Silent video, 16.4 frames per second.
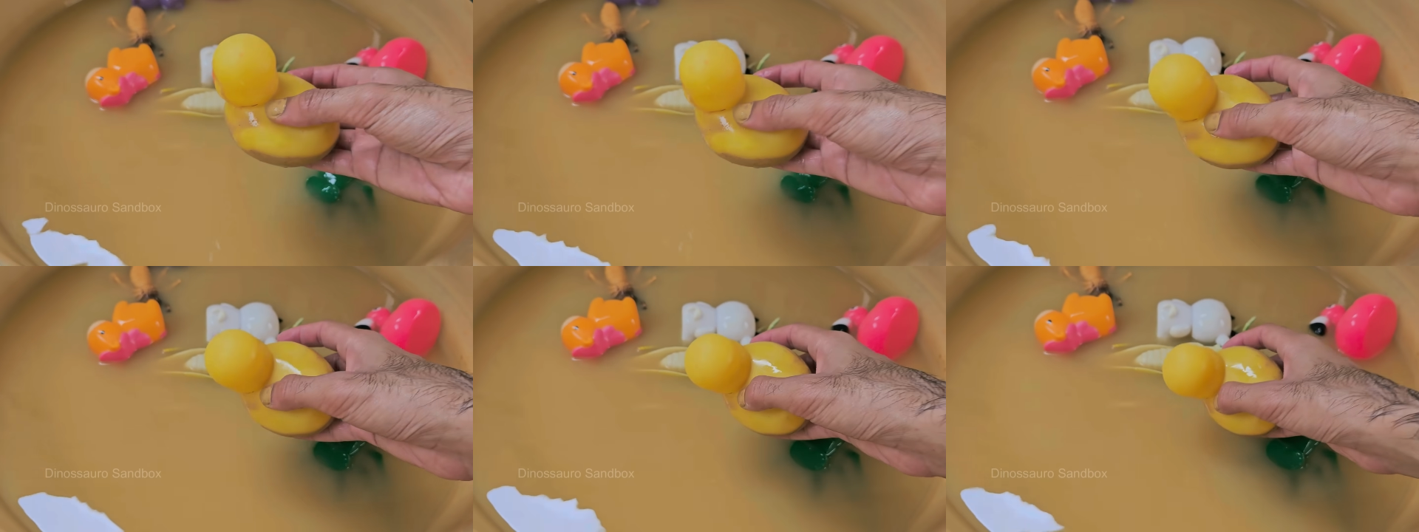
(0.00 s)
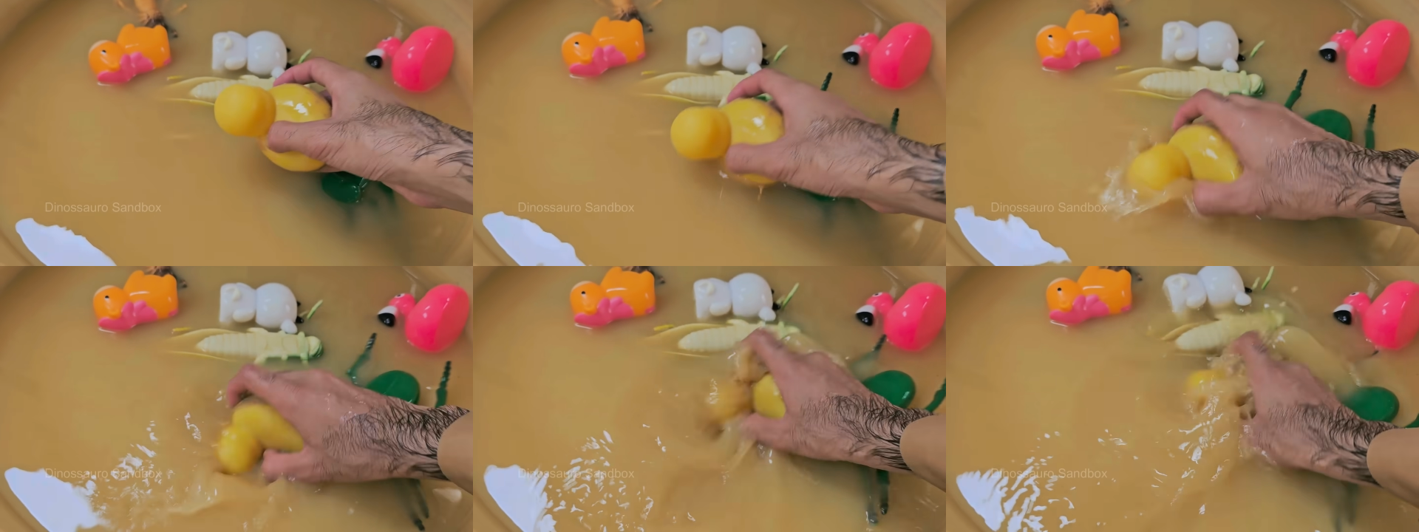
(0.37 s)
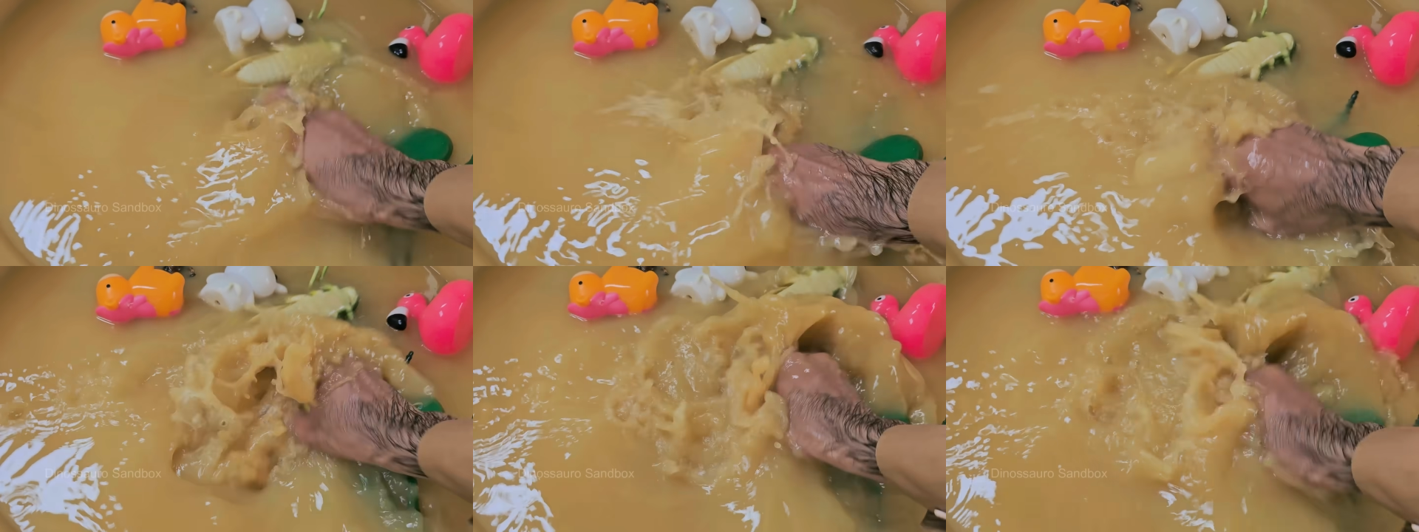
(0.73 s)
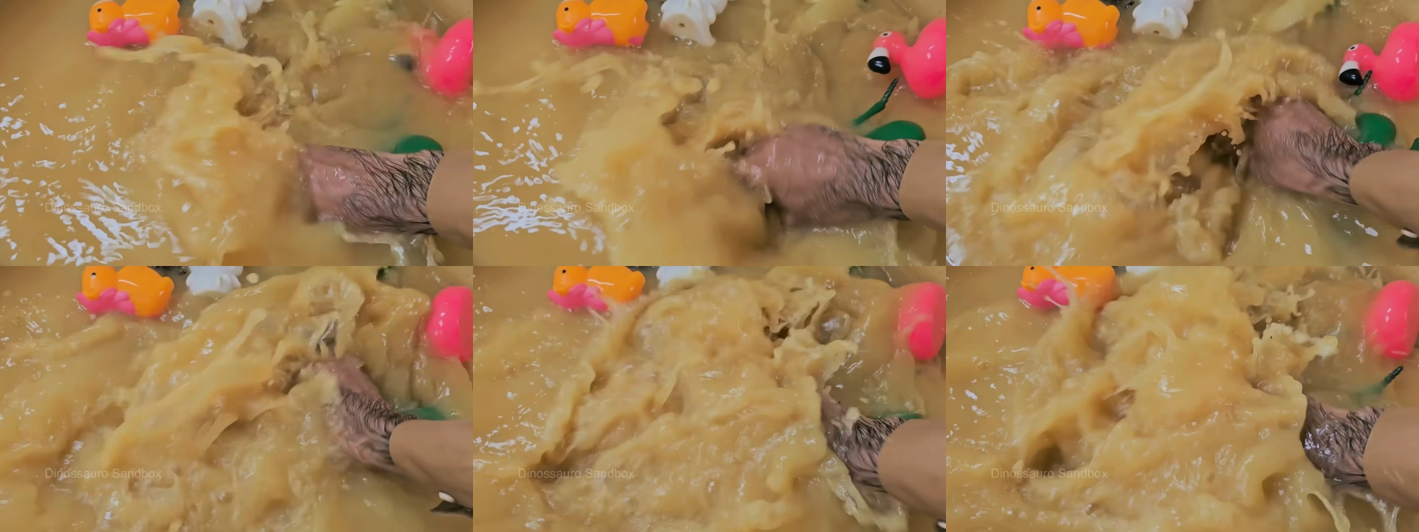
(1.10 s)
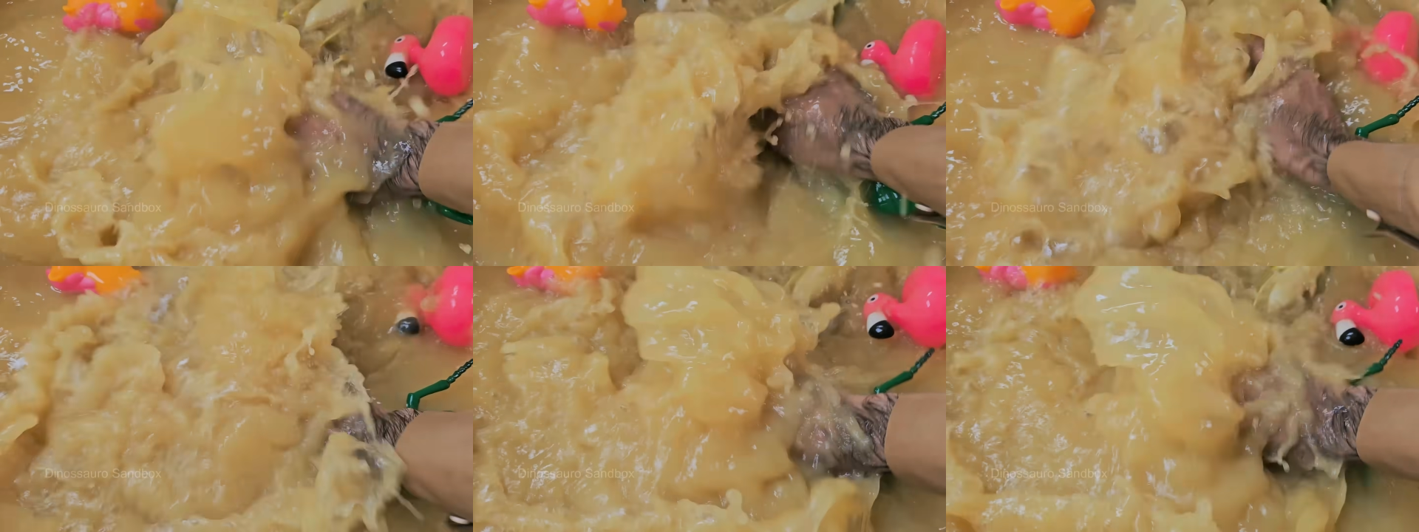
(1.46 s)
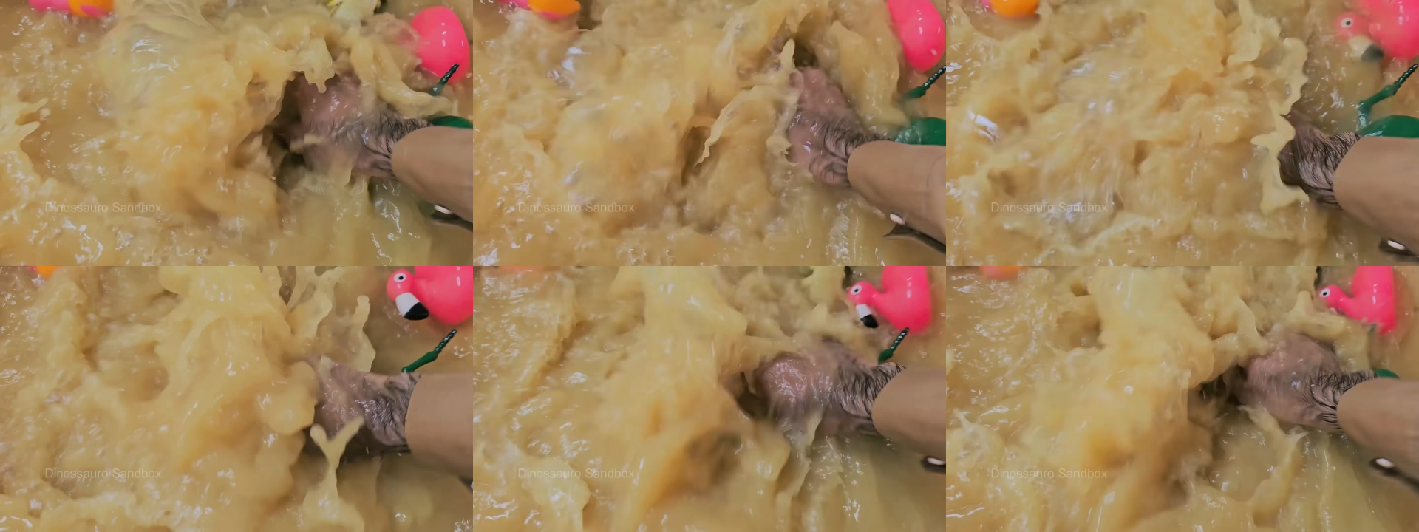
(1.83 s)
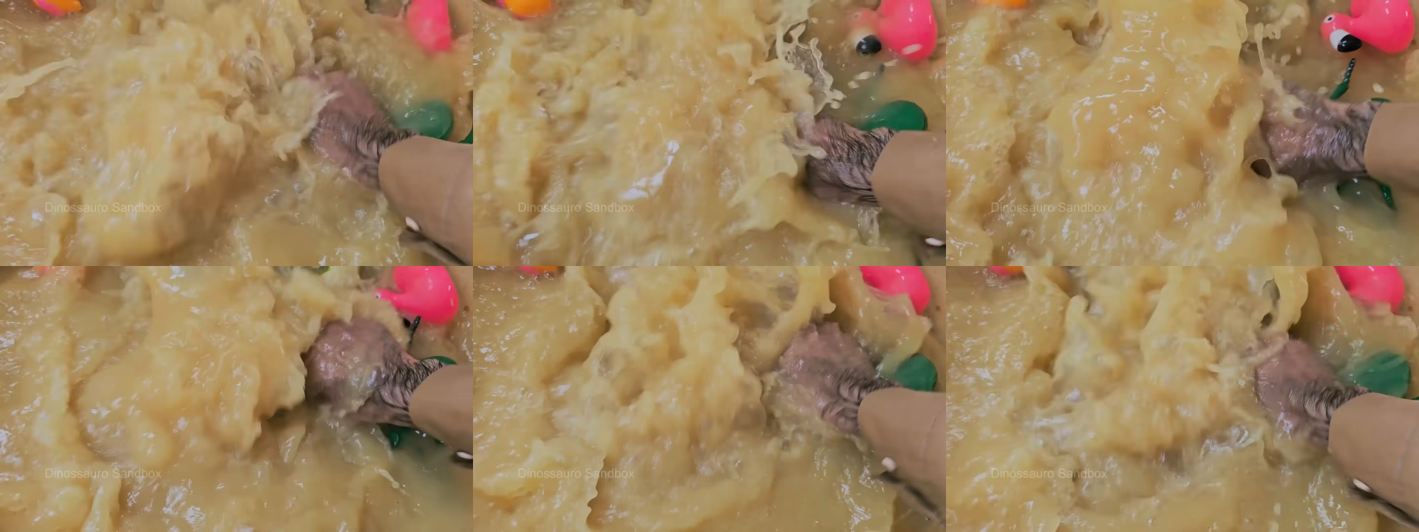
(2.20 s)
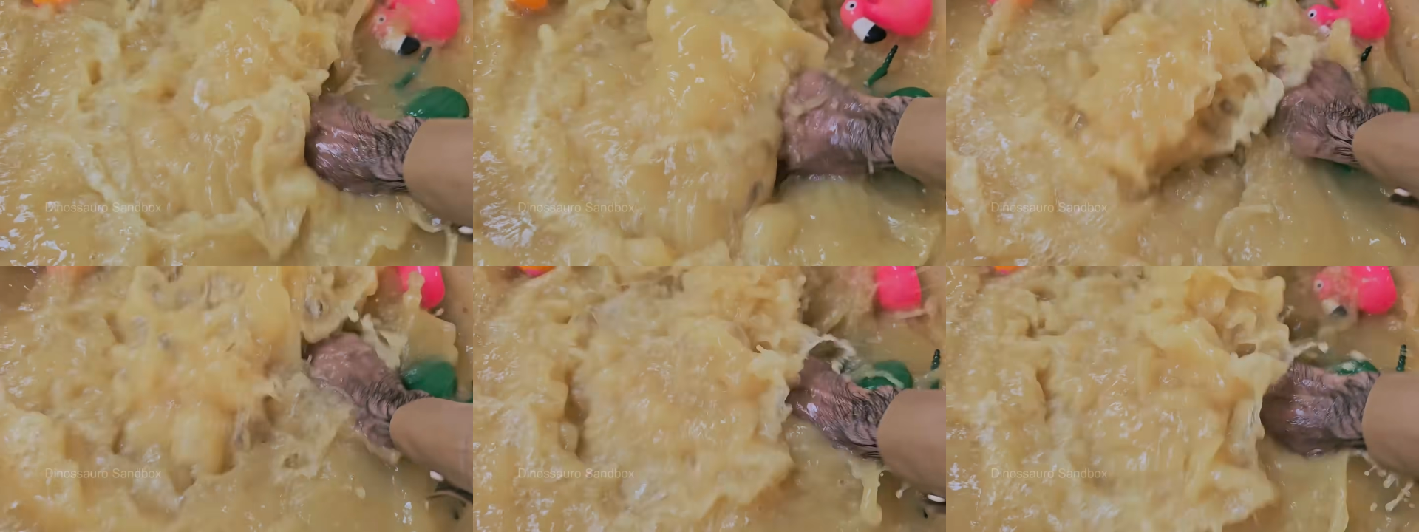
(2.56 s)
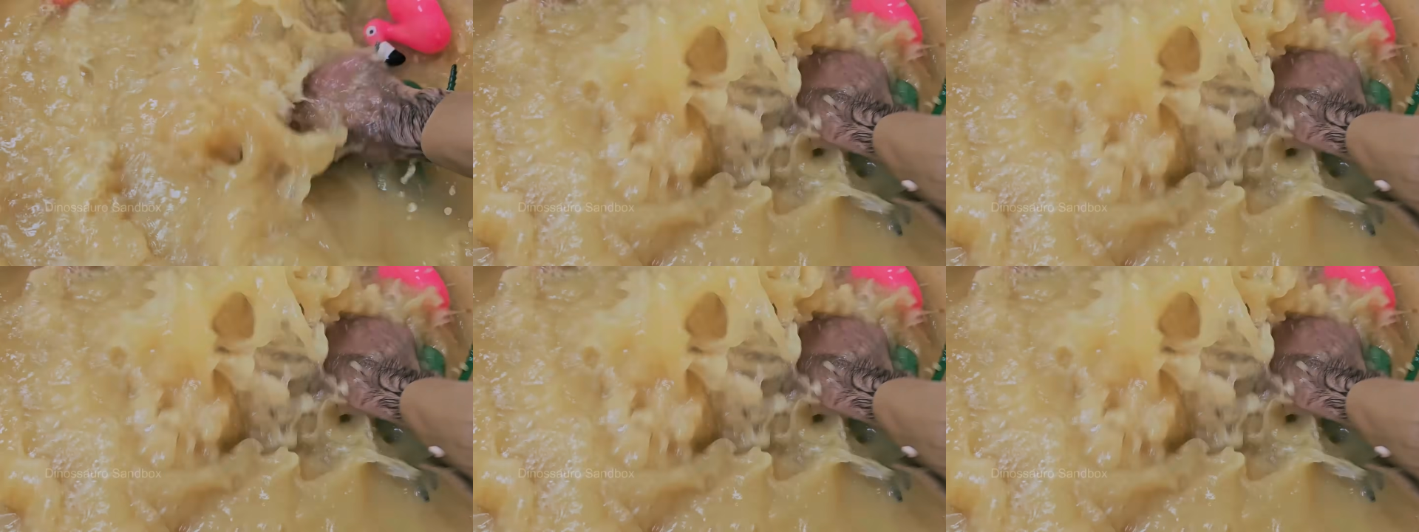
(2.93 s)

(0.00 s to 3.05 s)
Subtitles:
[unreadable: no face in view]